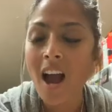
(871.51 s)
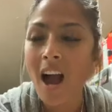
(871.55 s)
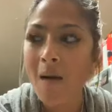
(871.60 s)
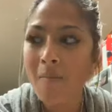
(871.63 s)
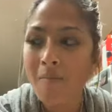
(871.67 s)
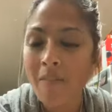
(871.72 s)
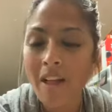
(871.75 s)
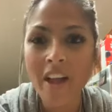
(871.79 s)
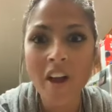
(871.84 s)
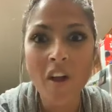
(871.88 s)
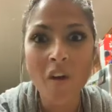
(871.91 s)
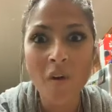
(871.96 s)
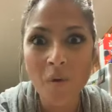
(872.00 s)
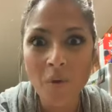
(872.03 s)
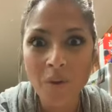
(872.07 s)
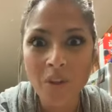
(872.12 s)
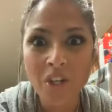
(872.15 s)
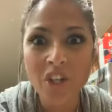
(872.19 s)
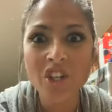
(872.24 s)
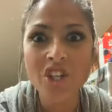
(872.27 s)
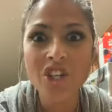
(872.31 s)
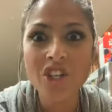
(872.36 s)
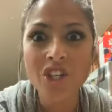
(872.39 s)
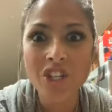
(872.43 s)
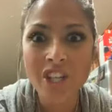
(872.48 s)
I'm like,
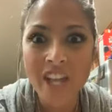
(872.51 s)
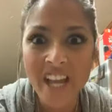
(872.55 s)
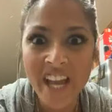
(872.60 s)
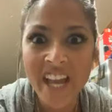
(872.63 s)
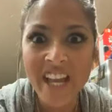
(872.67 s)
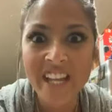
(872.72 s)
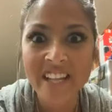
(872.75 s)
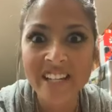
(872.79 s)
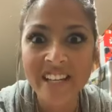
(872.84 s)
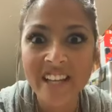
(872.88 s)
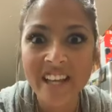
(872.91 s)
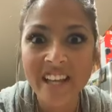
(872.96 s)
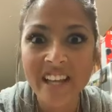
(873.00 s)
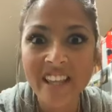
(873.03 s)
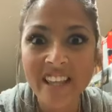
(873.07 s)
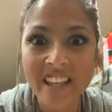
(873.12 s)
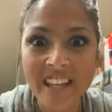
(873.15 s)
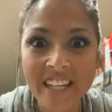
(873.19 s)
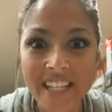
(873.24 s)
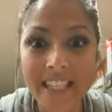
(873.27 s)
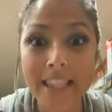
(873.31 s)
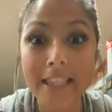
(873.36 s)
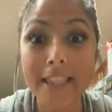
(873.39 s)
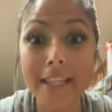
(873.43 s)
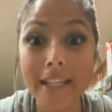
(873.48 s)
holy shit.
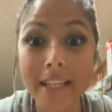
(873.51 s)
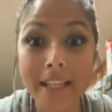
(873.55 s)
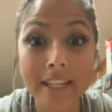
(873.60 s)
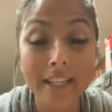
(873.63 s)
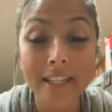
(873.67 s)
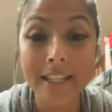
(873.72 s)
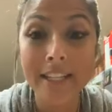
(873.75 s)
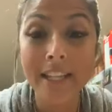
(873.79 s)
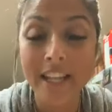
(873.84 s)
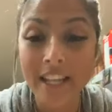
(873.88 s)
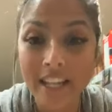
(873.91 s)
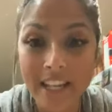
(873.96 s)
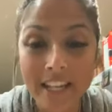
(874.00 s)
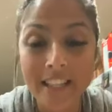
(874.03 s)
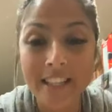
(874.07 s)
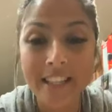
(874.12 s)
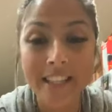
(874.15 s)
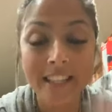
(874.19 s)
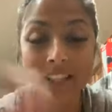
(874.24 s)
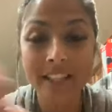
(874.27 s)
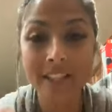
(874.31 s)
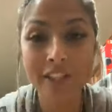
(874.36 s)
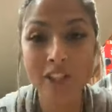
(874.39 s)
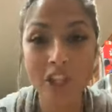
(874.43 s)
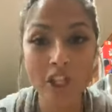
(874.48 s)
Like
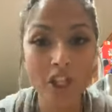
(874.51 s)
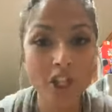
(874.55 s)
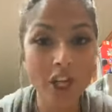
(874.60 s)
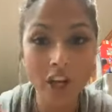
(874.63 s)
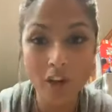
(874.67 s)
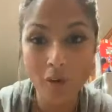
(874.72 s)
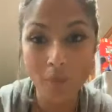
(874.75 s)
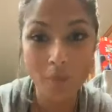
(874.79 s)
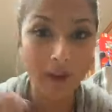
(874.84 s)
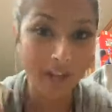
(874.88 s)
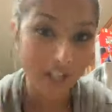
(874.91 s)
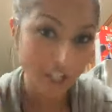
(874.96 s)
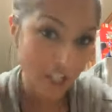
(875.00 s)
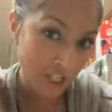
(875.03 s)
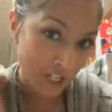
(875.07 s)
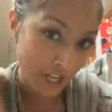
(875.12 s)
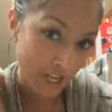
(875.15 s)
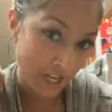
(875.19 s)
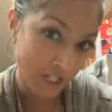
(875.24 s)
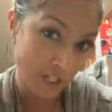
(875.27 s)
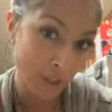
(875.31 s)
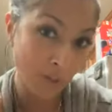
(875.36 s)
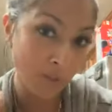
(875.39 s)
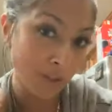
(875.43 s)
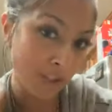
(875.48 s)
the generation,
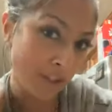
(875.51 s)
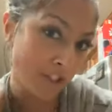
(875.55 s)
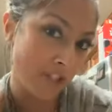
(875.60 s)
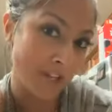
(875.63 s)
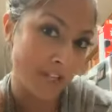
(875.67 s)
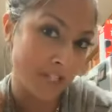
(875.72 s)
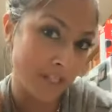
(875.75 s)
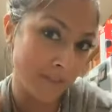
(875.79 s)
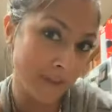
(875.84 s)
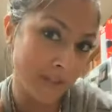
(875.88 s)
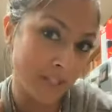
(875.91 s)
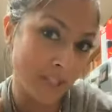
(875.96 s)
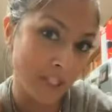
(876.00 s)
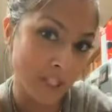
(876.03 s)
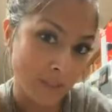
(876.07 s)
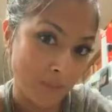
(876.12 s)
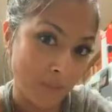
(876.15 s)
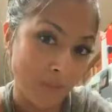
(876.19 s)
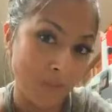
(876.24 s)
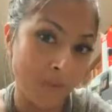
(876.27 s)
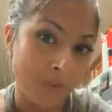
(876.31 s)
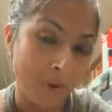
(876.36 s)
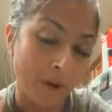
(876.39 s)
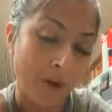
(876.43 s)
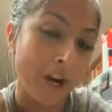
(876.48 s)
I told you guys about this
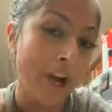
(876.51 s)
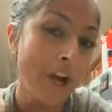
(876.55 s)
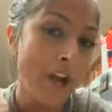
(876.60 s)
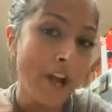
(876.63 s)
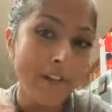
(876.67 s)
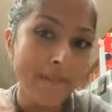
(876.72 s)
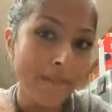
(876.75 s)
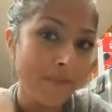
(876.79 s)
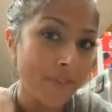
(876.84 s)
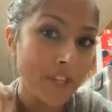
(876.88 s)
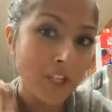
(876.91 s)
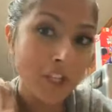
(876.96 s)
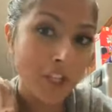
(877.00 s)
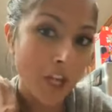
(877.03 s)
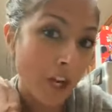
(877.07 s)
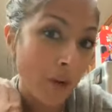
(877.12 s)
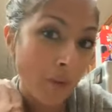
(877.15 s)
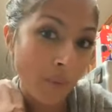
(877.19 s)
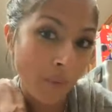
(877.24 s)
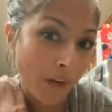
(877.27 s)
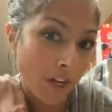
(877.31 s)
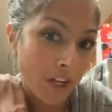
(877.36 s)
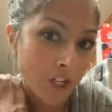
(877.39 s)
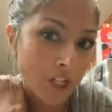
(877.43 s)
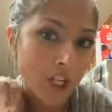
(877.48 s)
before. The
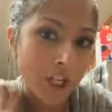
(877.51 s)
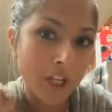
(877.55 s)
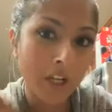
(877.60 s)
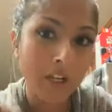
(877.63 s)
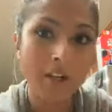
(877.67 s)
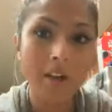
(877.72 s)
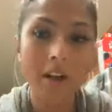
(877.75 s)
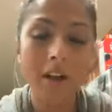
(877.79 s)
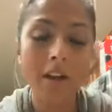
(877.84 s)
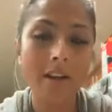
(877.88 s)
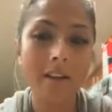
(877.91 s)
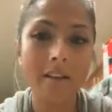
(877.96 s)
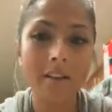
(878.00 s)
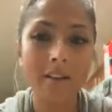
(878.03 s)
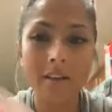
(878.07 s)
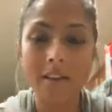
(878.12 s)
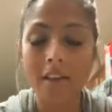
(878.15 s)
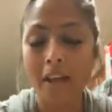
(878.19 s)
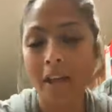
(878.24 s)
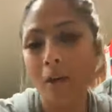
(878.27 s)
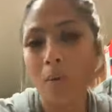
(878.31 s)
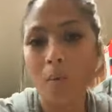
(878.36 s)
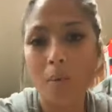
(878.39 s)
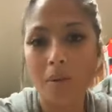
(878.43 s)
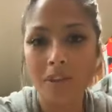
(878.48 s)
generation,
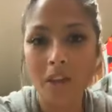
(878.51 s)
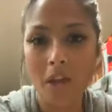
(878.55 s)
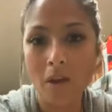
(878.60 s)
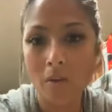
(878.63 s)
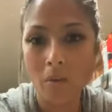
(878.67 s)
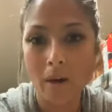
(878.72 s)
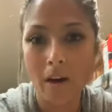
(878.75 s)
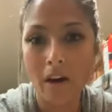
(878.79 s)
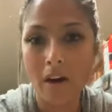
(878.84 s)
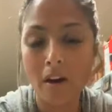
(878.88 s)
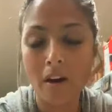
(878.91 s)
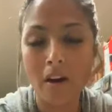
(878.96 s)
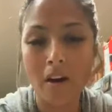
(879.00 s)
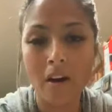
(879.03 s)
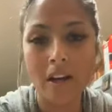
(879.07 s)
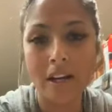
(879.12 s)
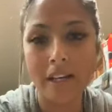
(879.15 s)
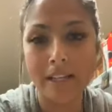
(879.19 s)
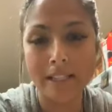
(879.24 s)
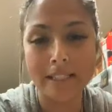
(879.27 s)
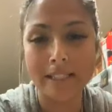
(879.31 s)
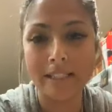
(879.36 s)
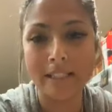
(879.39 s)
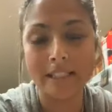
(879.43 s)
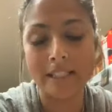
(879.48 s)
like what they wear,
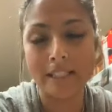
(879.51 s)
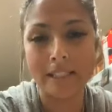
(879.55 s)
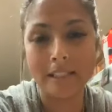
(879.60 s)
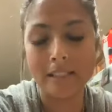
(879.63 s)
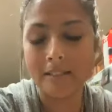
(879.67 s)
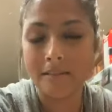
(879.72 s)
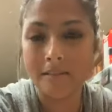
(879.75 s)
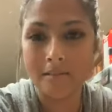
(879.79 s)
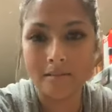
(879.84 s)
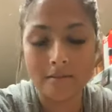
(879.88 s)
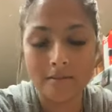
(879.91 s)
it's